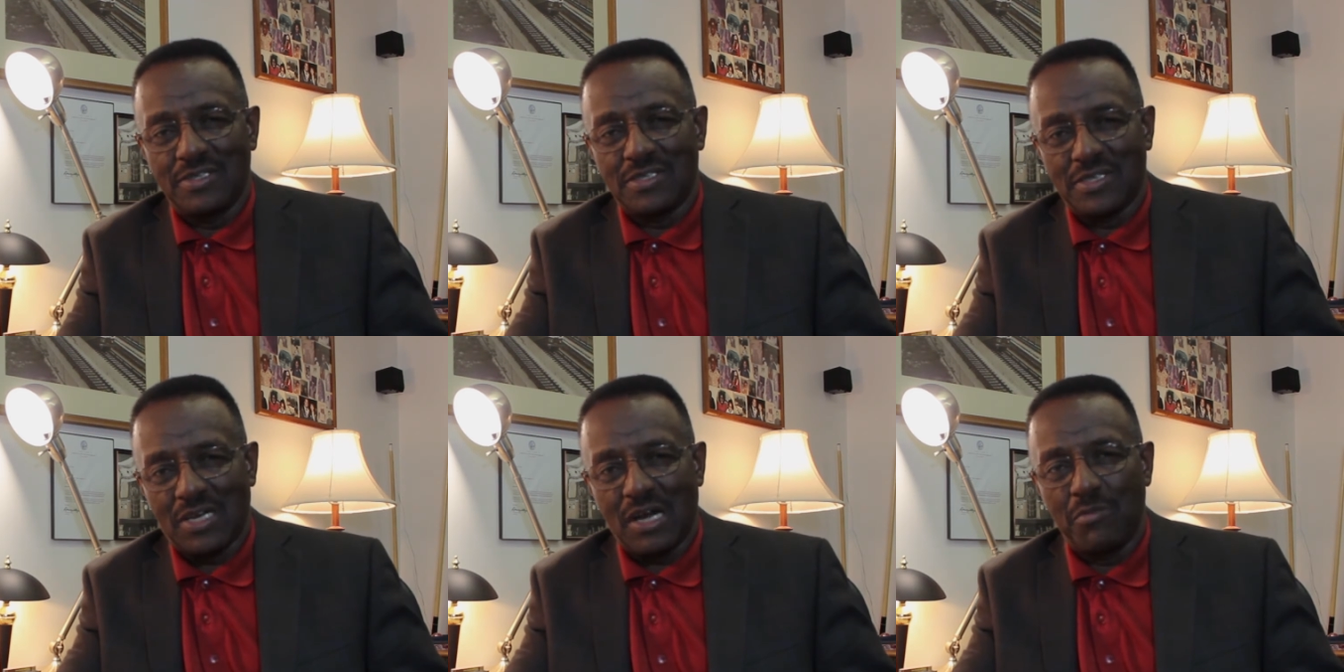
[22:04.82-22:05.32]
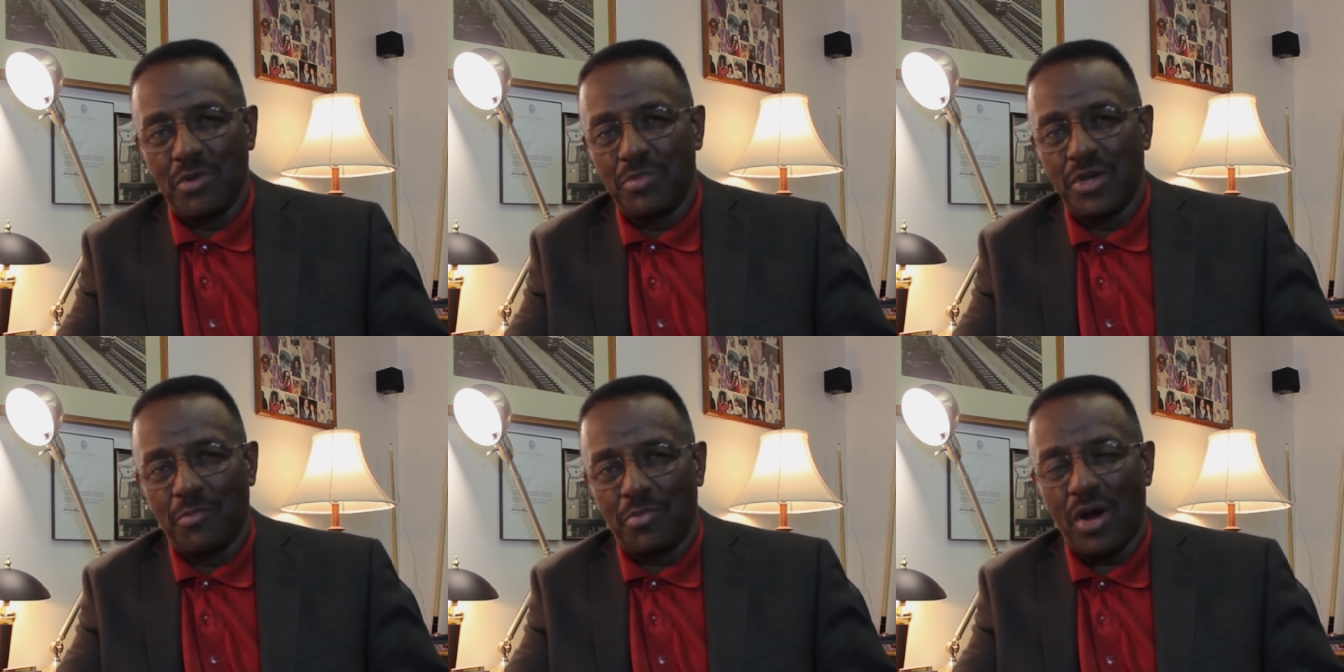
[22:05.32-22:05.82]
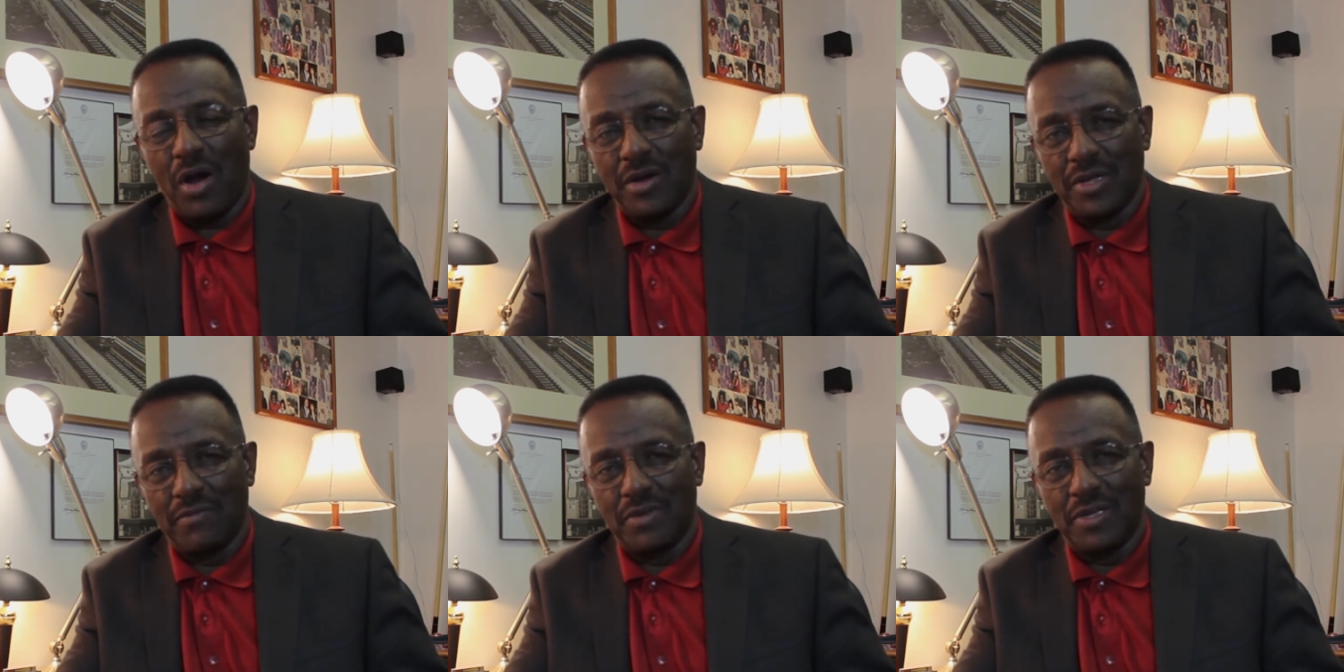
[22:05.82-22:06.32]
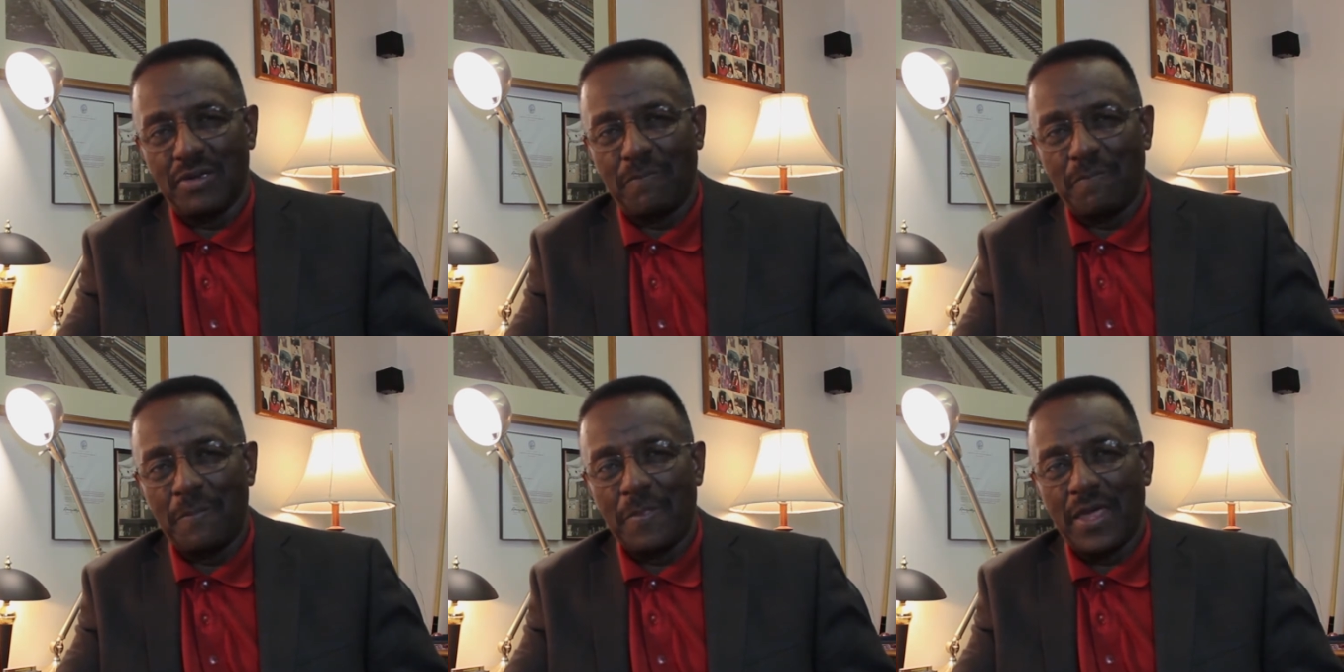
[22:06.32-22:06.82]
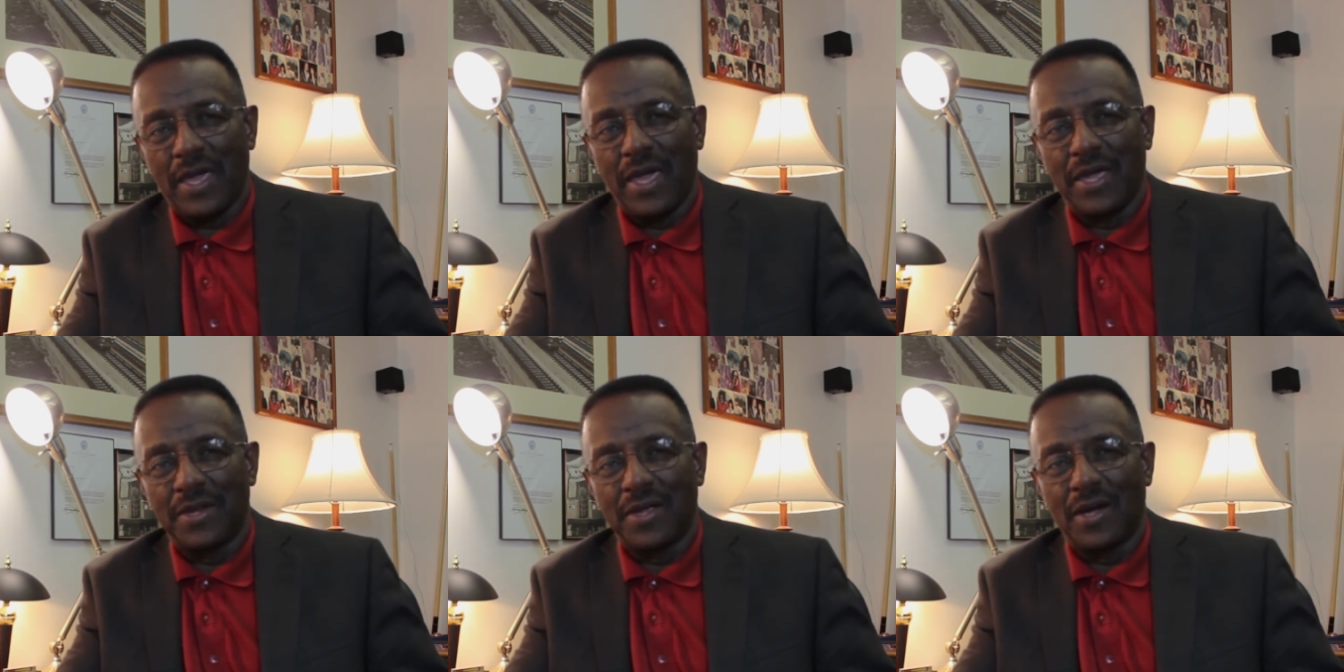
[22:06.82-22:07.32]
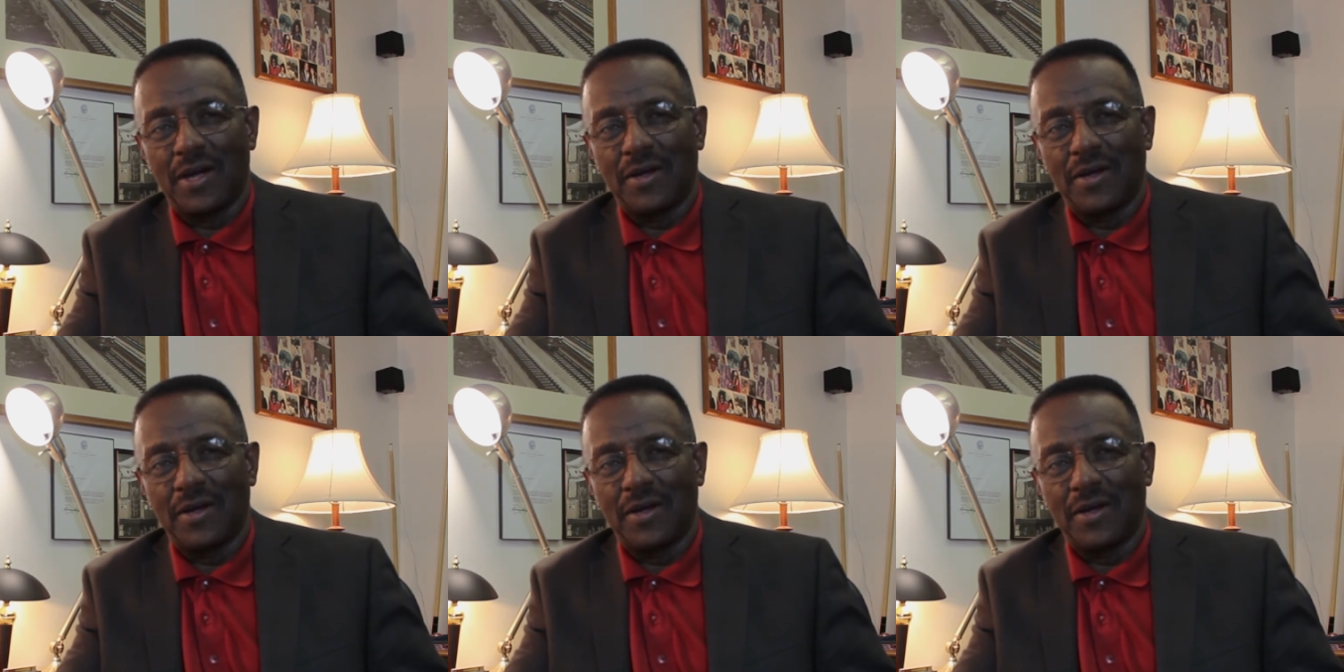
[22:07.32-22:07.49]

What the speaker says: to come and be a part of it. And